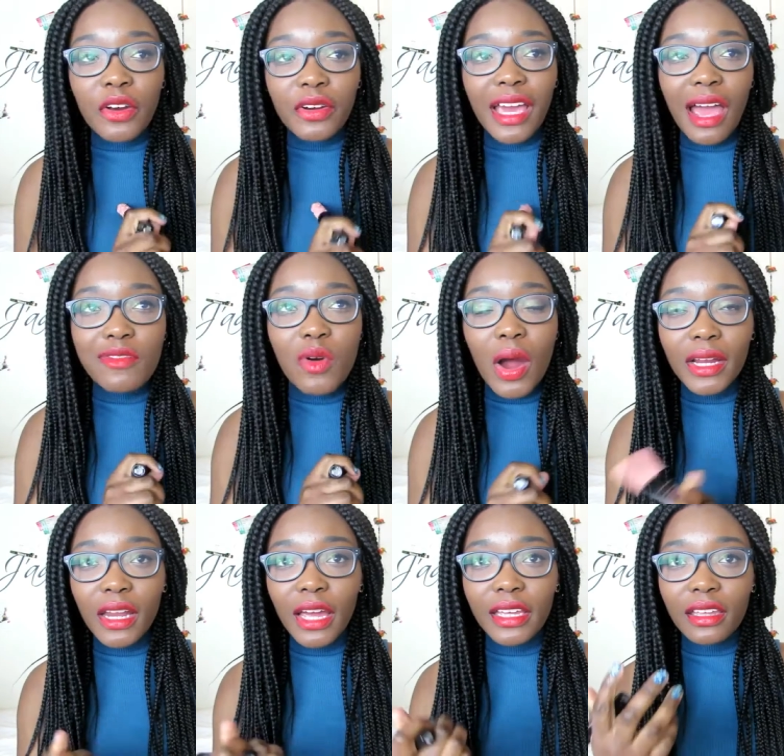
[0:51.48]
I already have
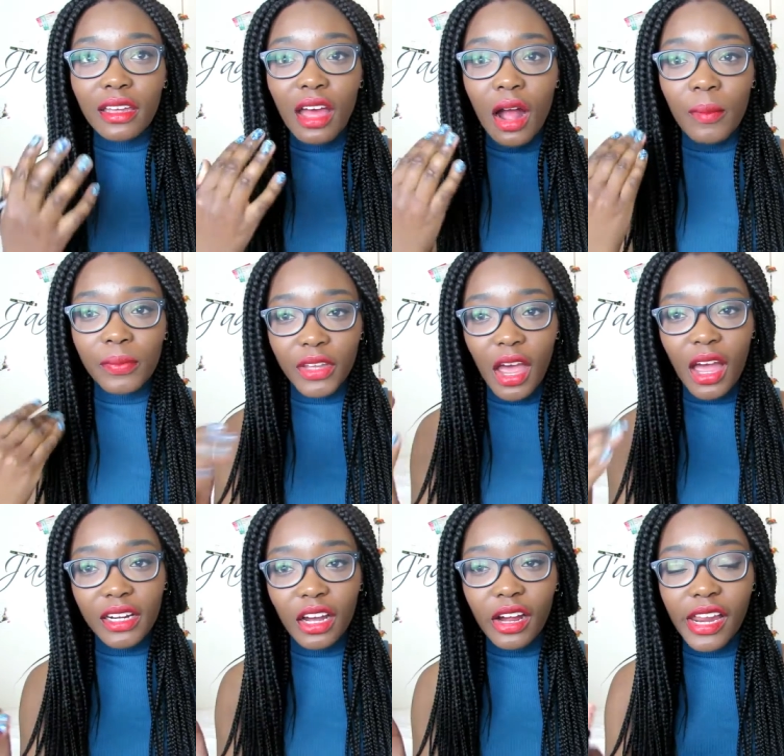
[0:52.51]
quite like
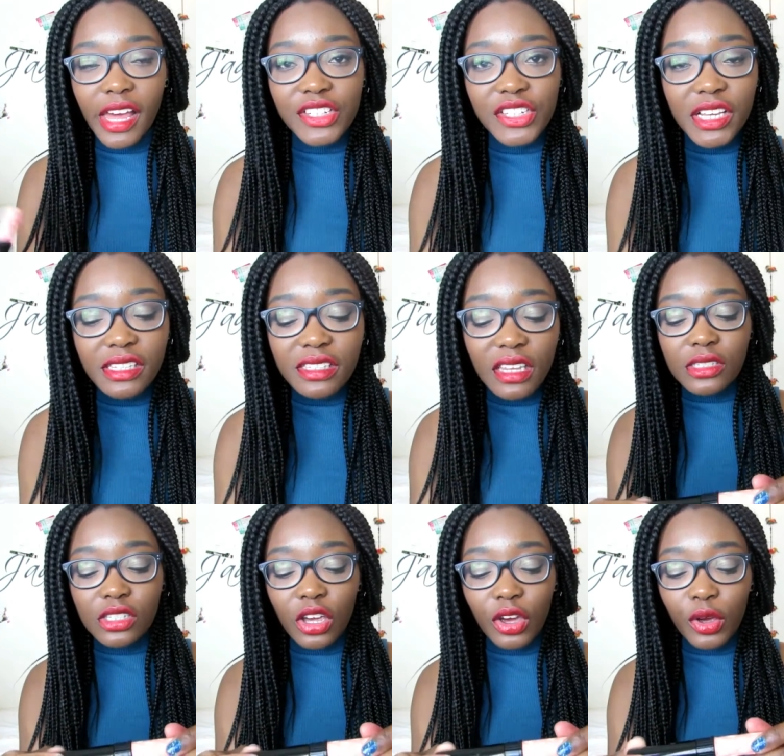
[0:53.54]
curly eyelashes,
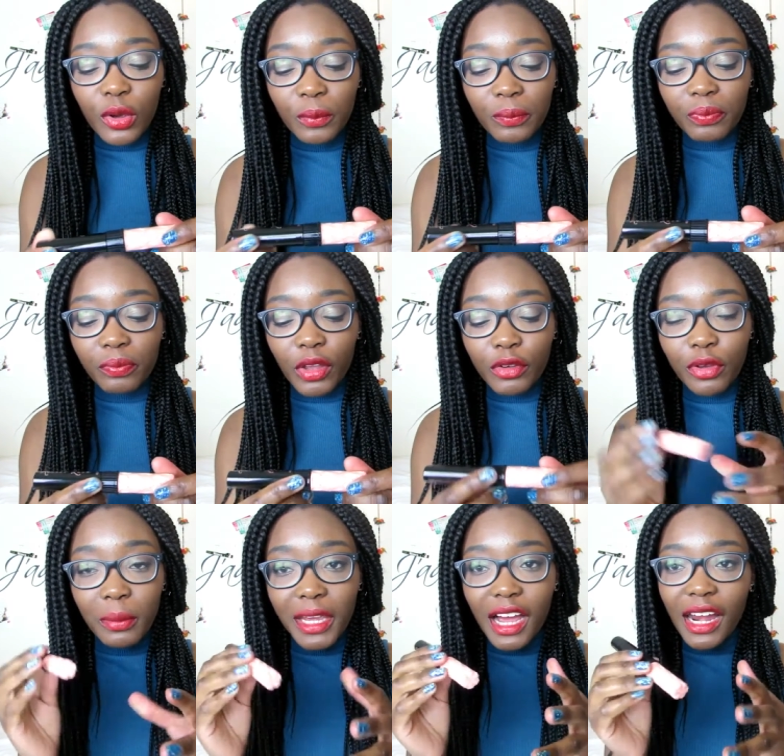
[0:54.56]
so
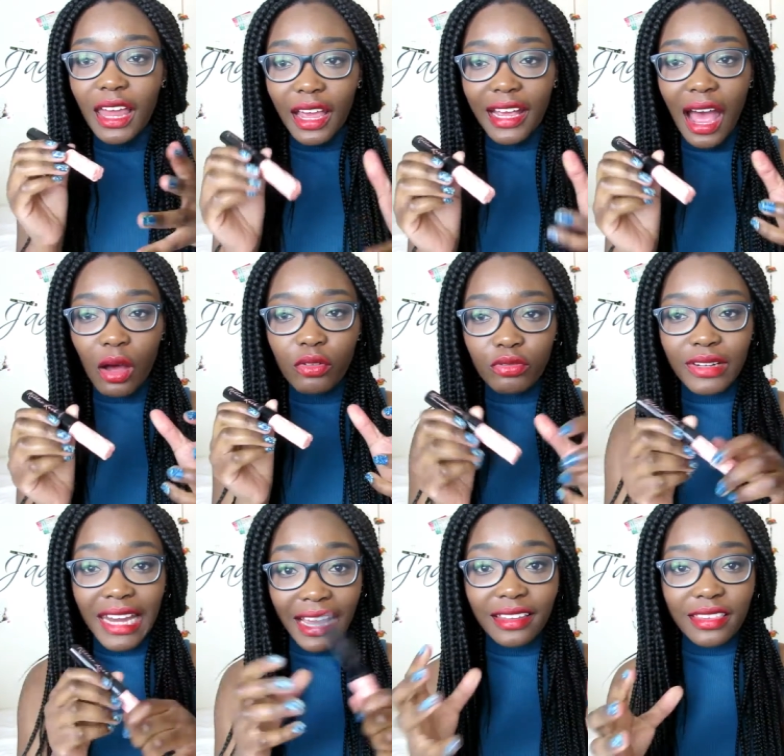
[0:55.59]
for me, I like how
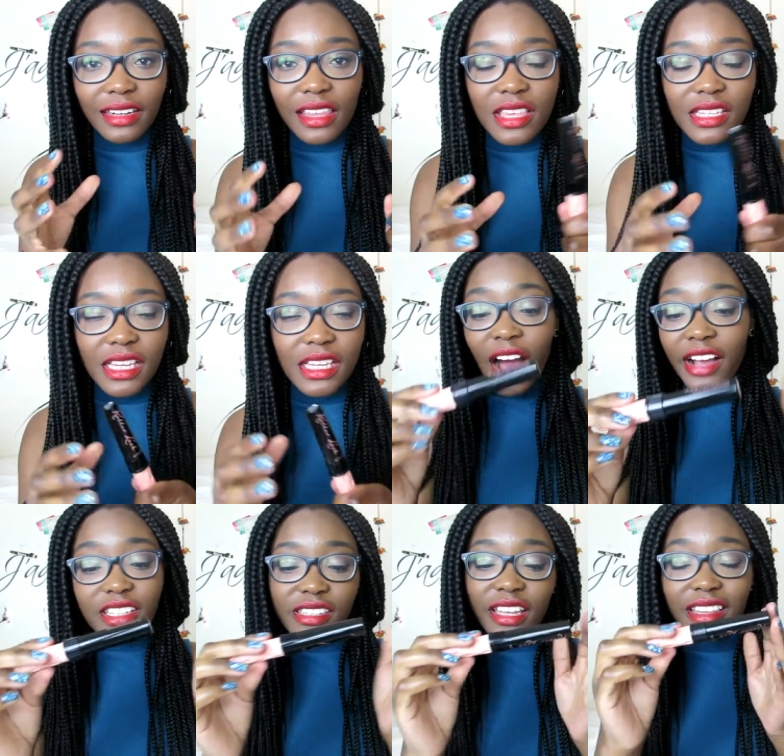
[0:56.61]
lengthening this is. I
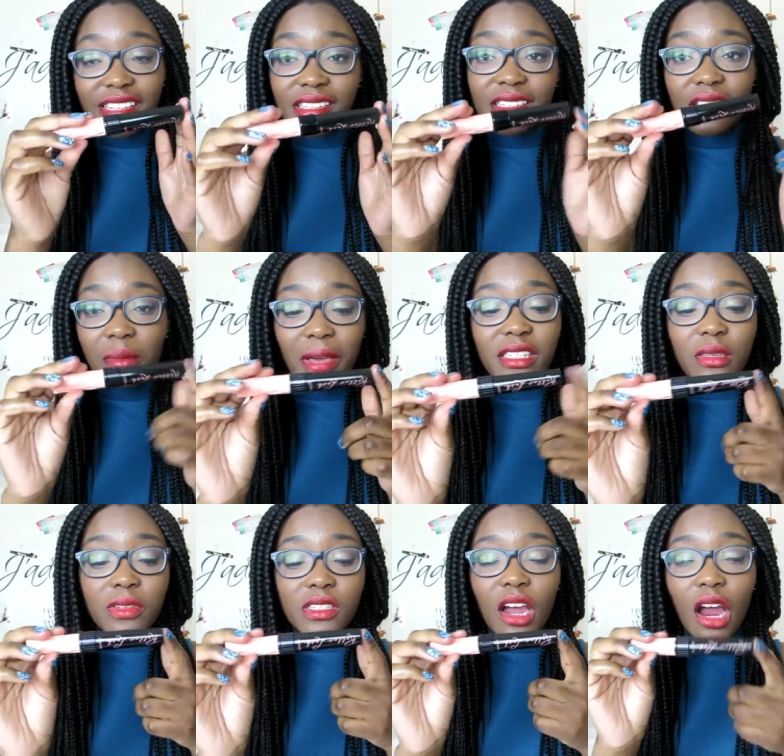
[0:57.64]
just think this is an
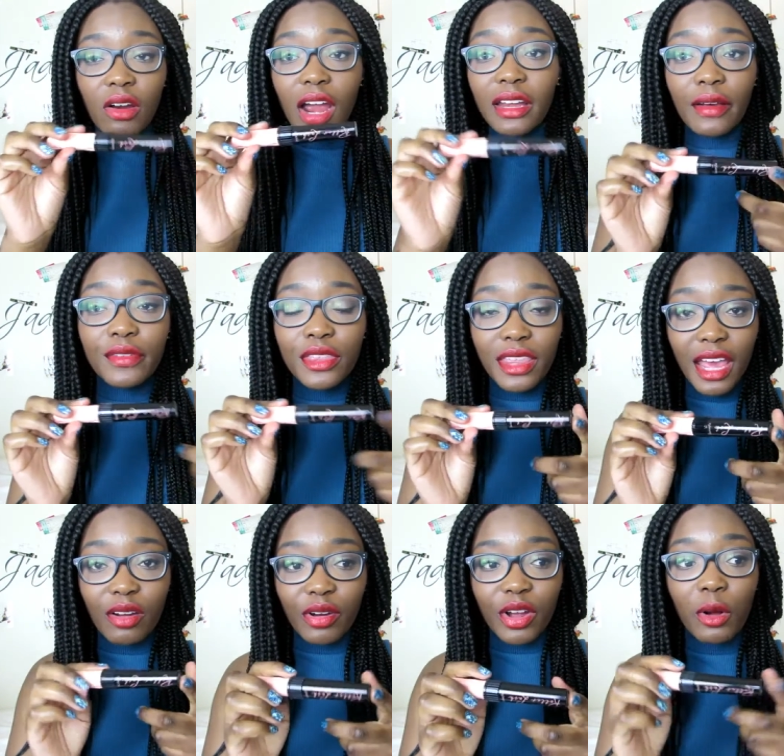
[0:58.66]
amazing mascara. I love the
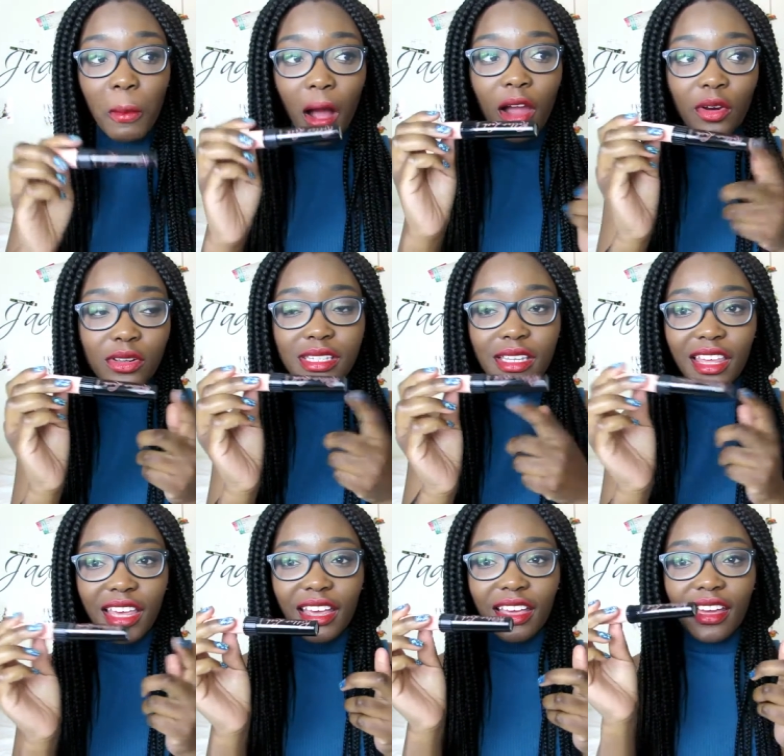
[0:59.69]
Ariel, but I honestly
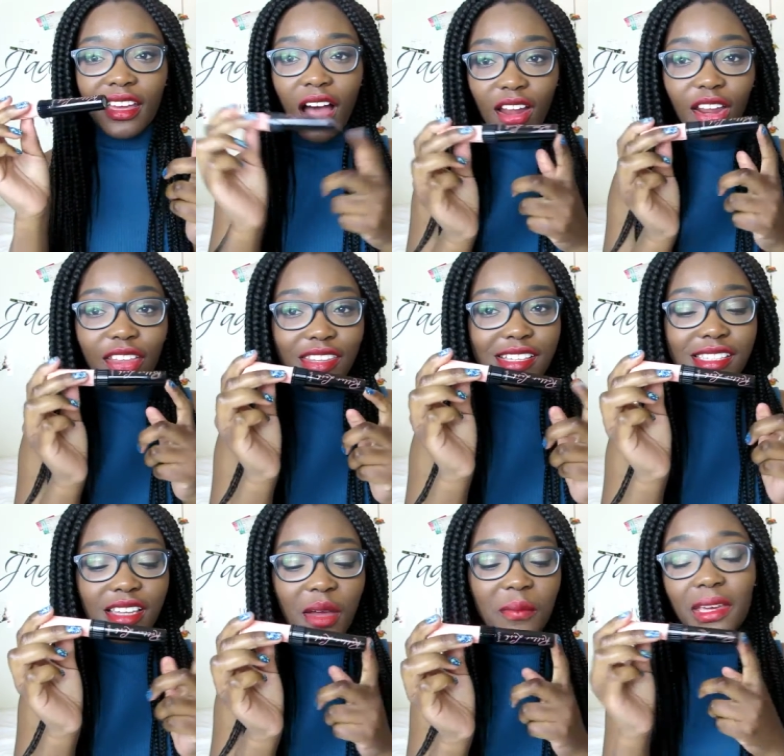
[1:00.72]
think I like
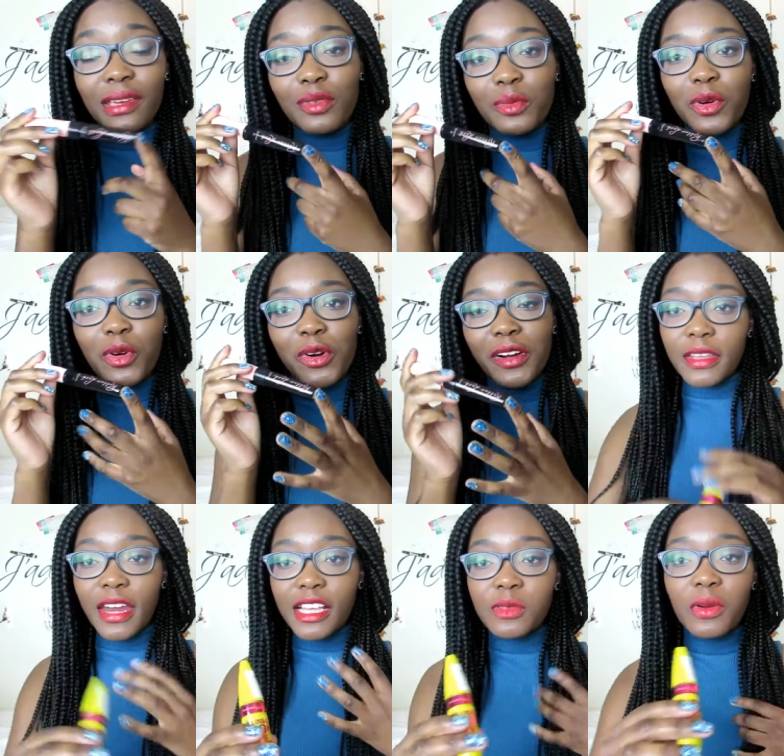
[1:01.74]
this even more. The
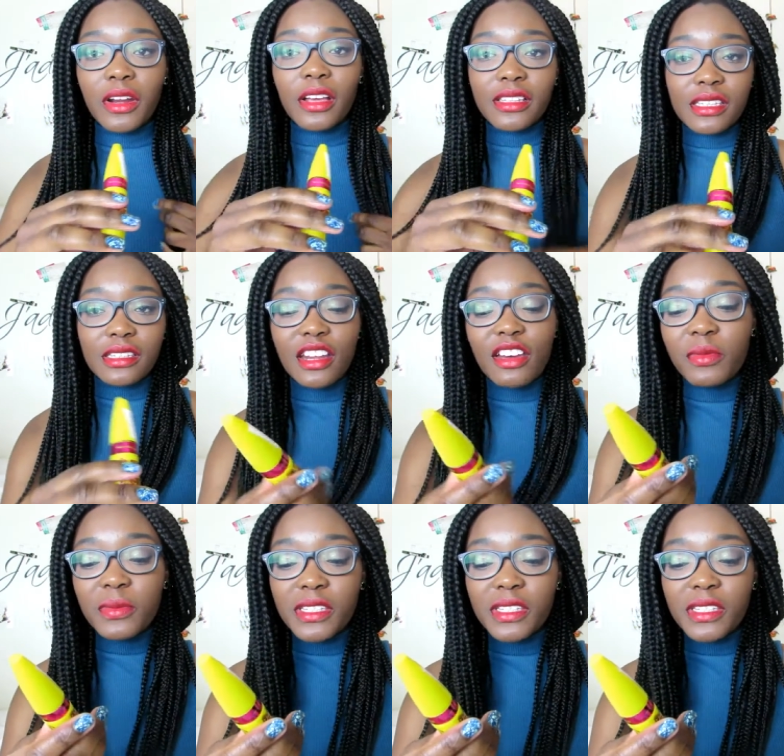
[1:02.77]
next product is another